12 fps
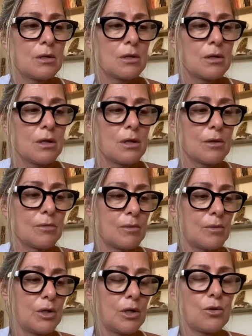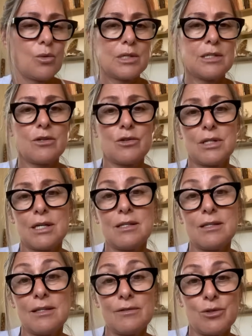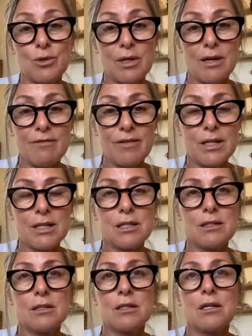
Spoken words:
The ones that are sensitive to it can feel it.